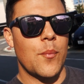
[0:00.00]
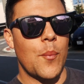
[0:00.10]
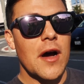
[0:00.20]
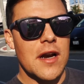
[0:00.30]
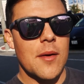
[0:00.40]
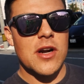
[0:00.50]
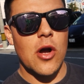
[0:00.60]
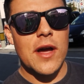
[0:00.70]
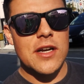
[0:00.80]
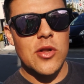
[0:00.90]
But I'm gonna
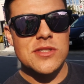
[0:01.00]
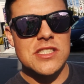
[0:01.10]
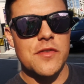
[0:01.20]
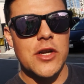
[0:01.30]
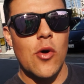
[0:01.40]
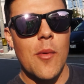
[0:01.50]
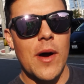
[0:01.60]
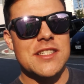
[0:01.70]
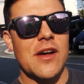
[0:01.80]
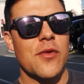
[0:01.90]
go ahead and close this video up.
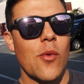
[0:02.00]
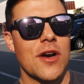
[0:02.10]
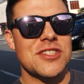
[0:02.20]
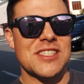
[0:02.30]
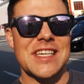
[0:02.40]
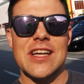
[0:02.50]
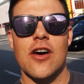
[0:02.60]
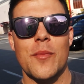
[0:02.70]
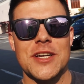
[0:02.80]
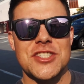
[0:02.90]
I definitely want to just get that
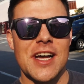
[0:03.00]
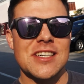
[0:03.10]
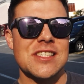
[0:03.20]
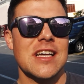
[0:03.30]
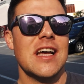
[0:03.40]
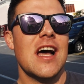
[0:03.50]
off my chest.